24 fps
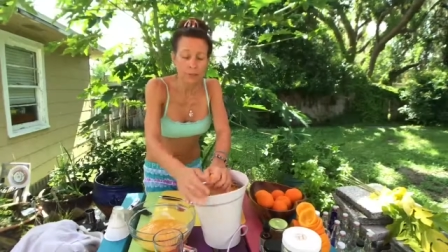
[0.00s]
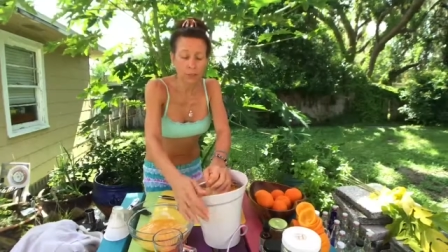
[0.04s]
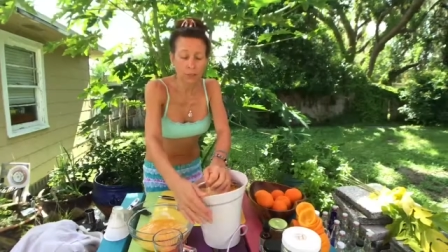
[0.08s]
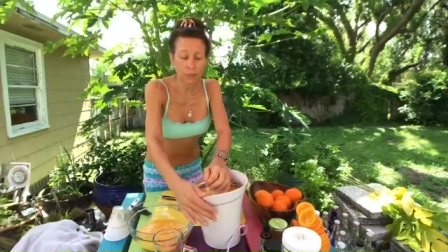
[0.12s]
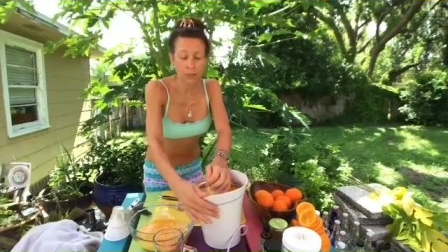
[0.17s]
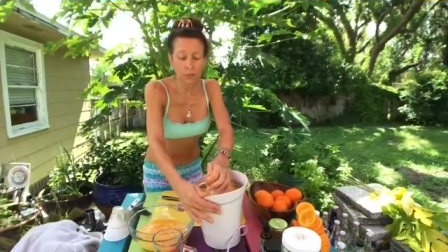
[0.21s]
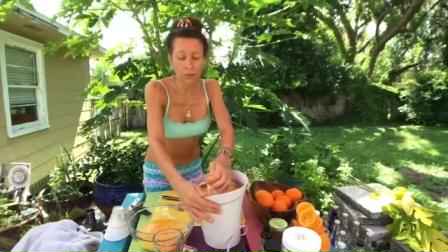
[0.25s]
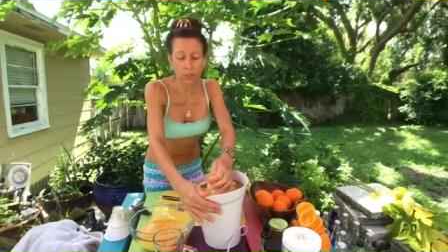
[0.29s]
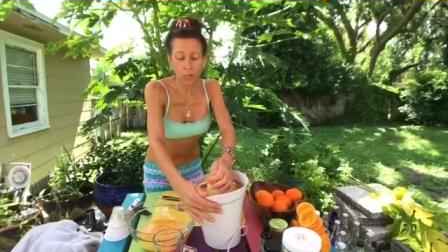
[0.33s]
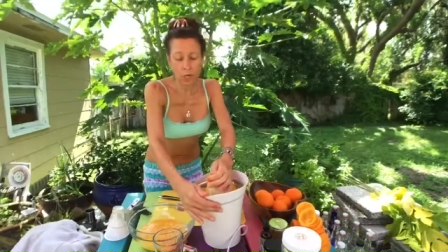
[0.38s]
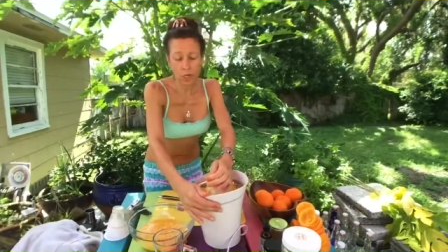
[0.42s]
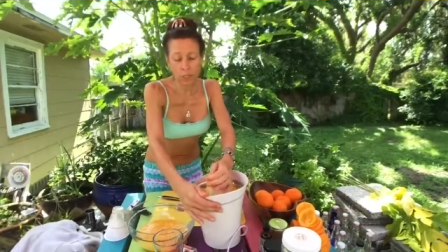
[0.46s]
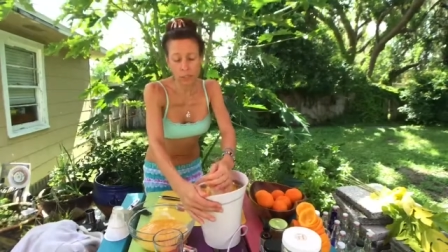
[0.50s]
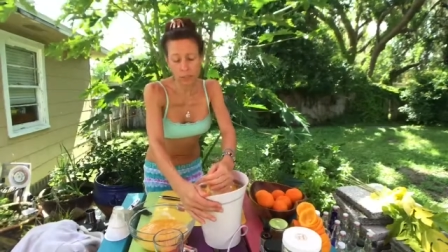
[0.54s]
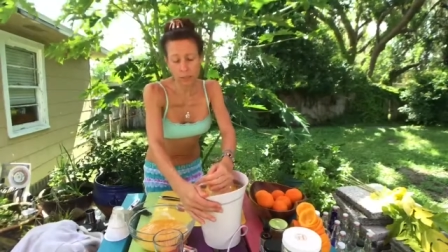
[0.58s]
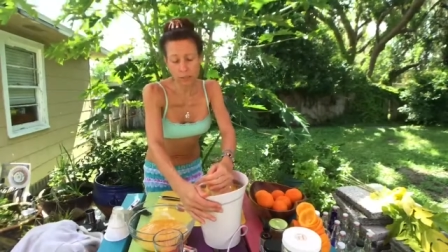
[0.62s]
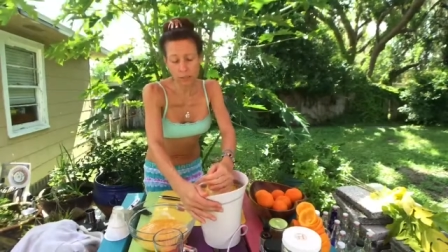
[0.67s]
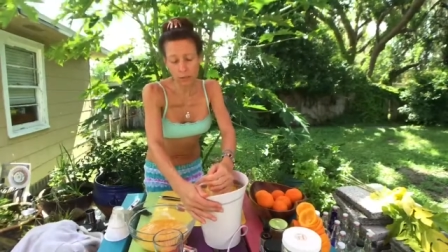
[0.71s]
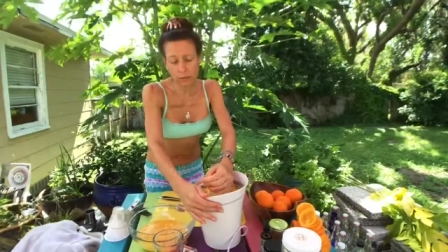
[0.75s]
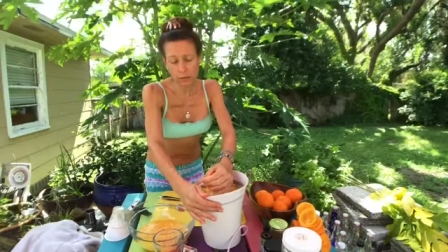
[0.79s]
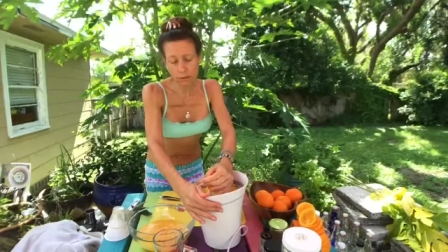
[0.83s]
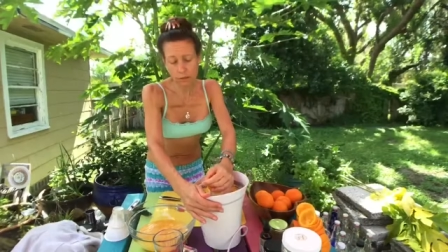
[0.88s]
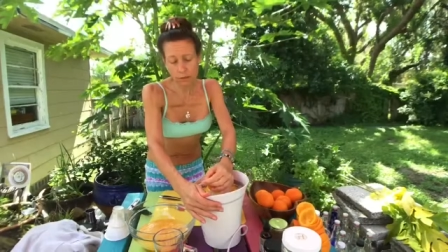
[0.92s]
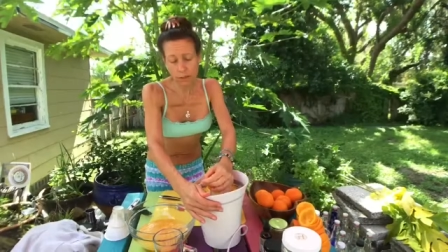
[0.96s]
Do you
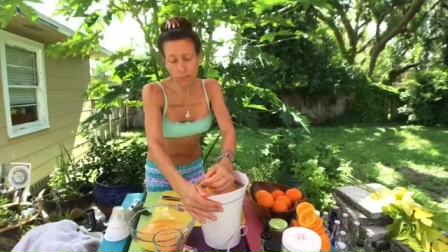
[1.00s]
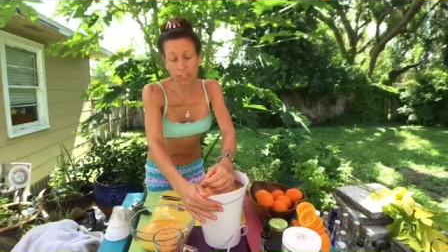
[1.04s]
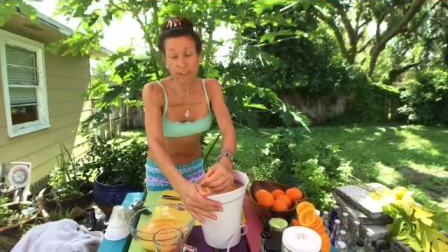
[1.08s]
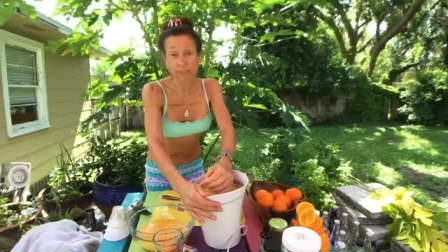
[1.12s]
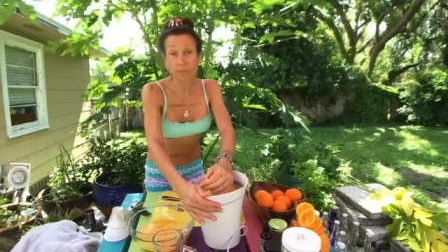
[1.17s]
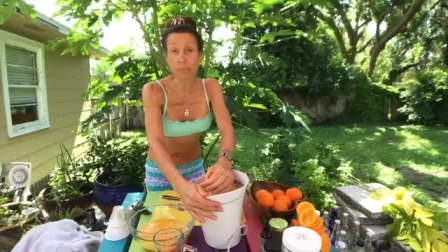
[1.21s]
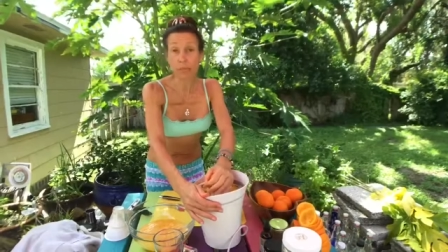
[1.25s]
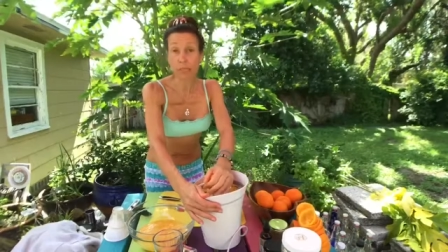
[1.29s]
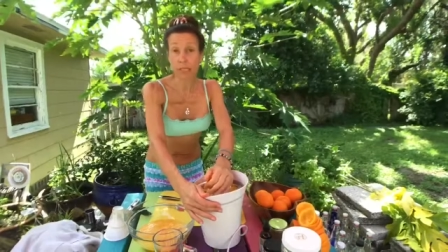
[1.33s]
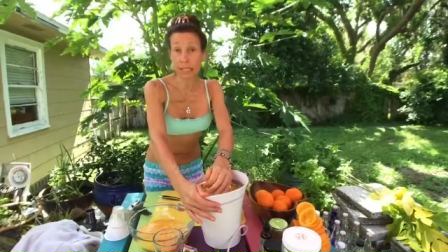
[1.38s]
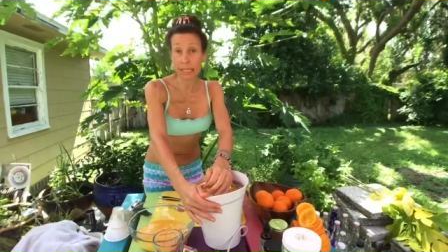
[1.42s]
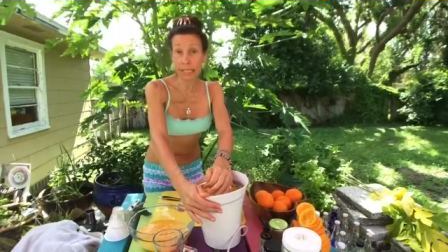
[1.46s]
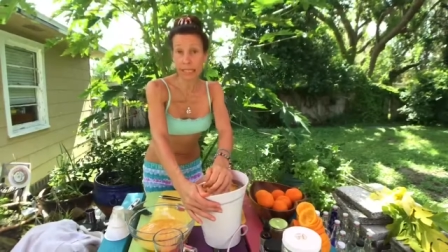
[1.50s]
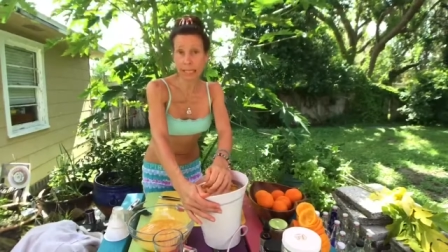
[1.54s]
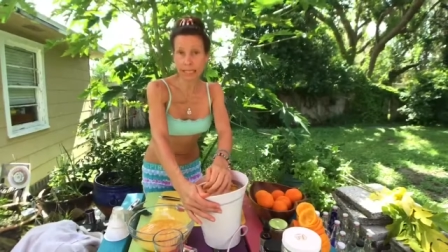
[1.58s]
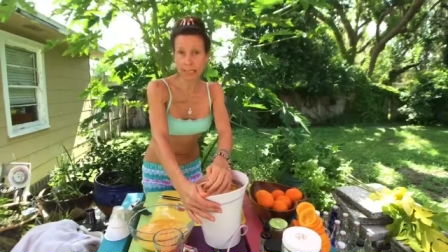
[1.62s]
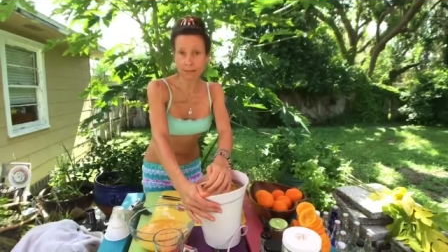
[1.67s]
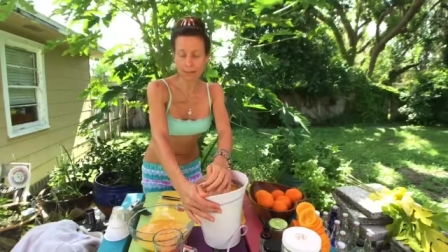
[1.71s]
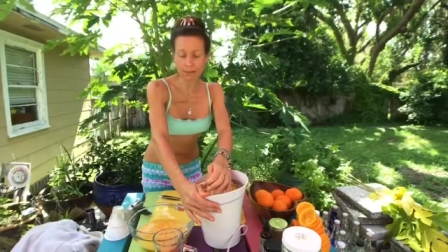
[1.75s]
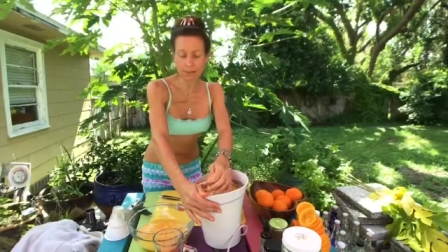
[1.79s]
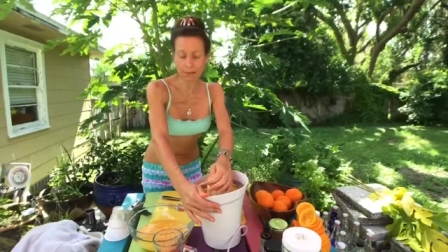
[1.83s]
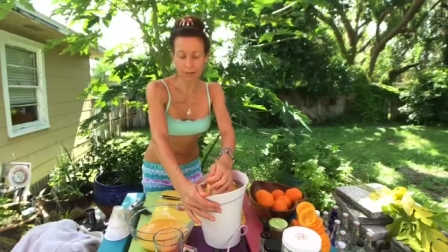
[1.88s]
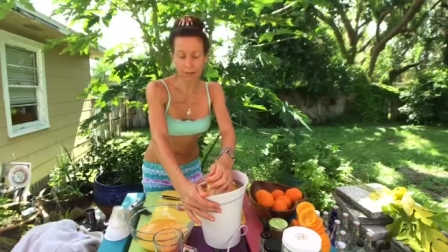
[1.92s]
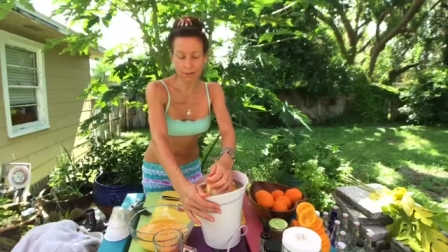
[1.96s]
garden? Do you have
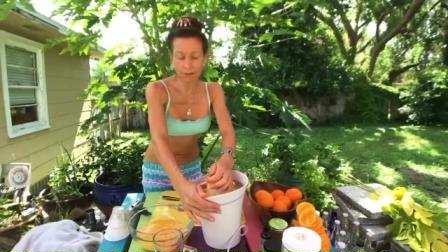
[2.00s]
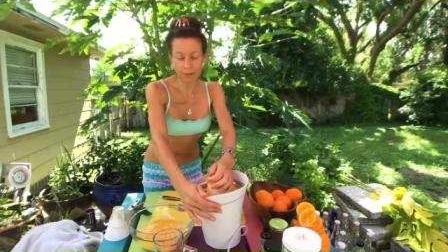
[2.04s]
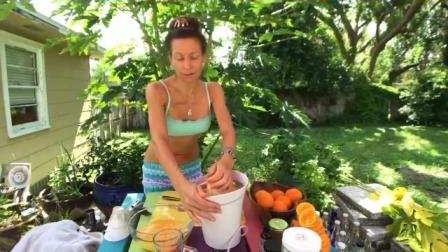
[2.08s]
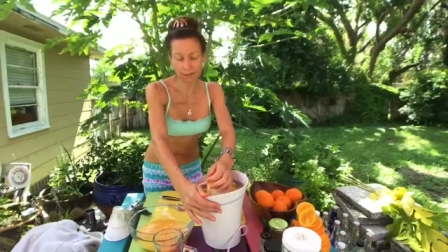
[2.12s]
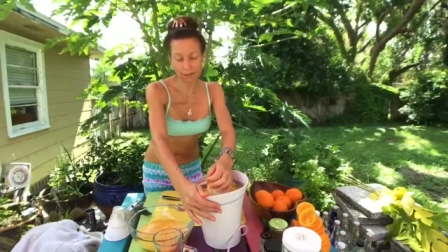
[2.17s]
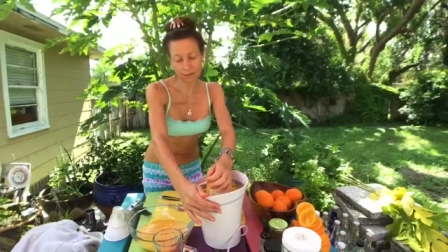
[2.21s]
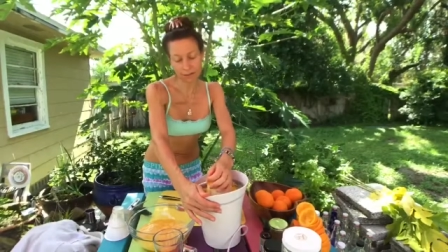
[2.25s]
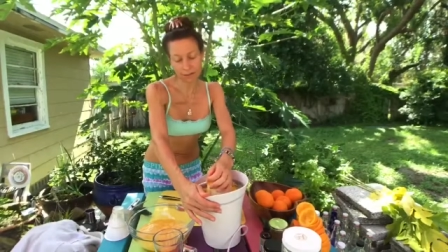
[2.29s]
plants?